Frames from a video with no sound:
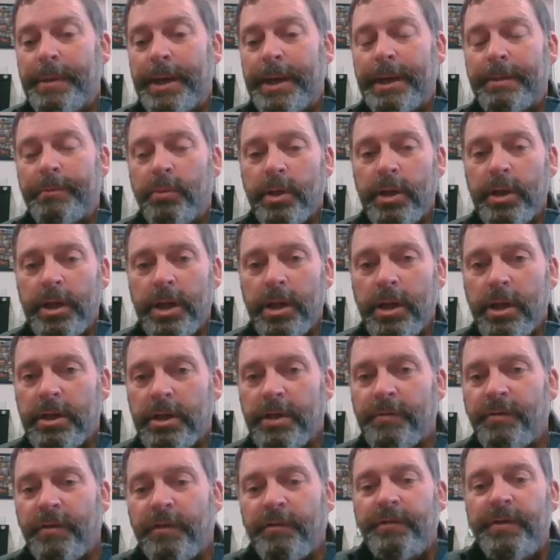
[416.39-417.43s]
But I'm really
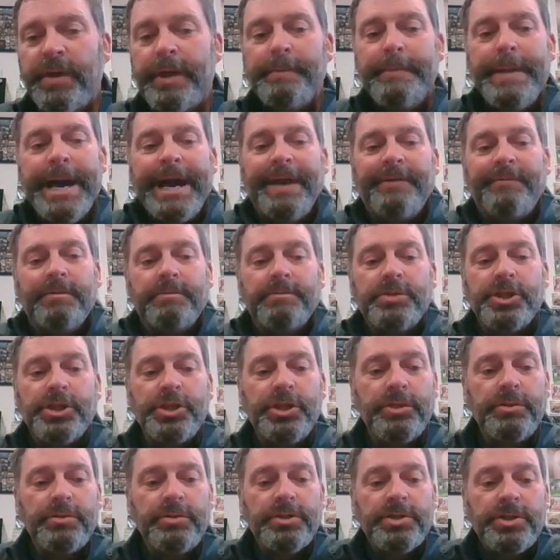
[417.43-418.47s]
looking for feedback from
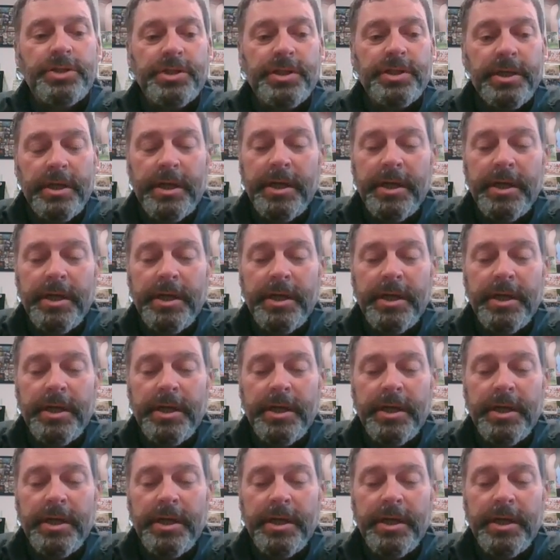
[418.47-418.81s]
students.